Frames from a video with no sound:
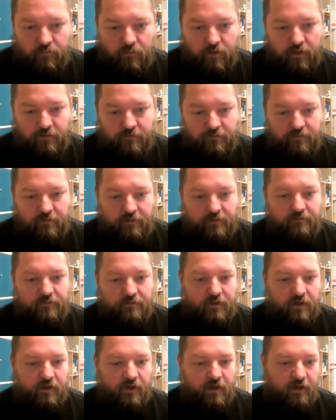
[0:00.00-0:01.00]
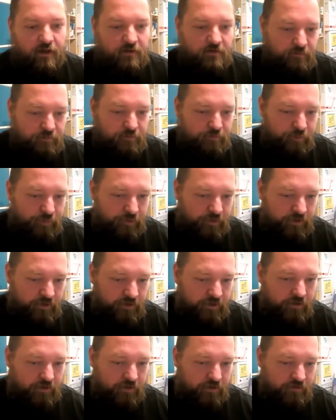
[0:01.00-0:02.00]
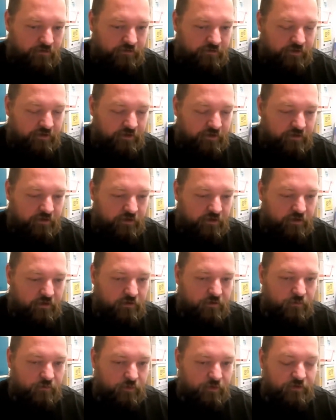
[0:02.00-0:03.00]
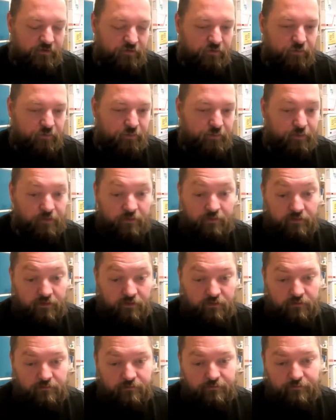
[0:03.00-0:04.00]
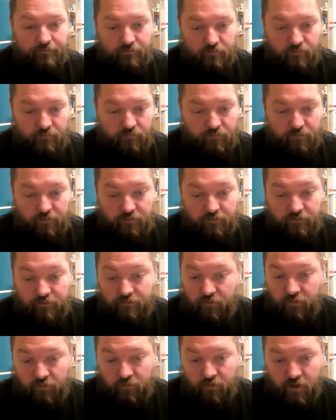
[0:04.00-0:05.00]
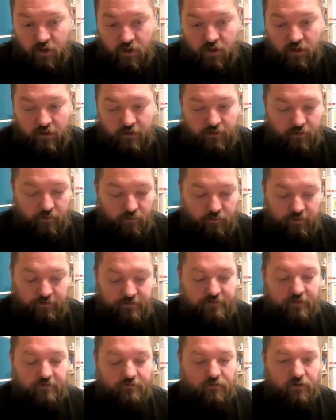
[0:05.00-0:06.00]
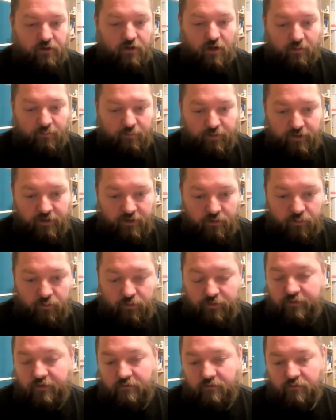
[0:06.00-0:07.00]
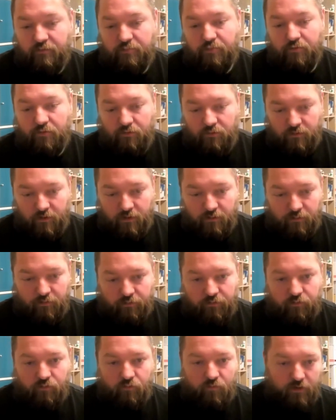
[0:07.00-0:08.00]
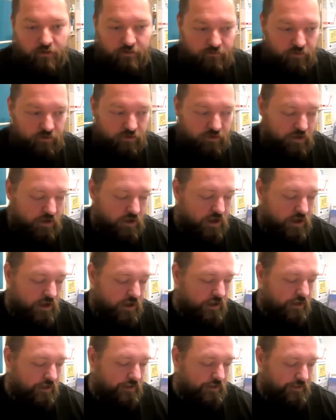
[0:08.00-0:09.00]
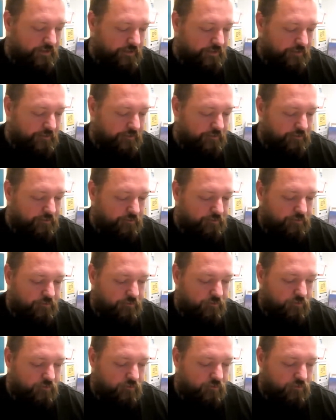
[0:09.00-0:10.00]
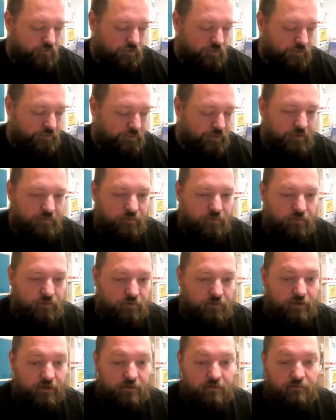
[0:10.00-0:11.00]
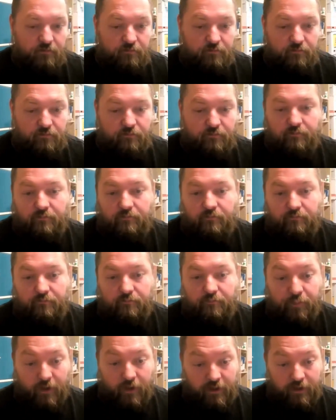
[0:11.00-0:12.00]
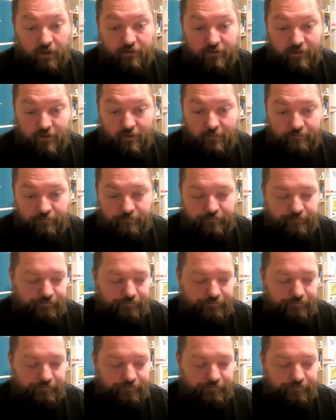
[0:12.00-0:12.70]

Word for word: if if there hadn't been an agenda when you built it so whichever company whichever programmers whatever um, the people that paid them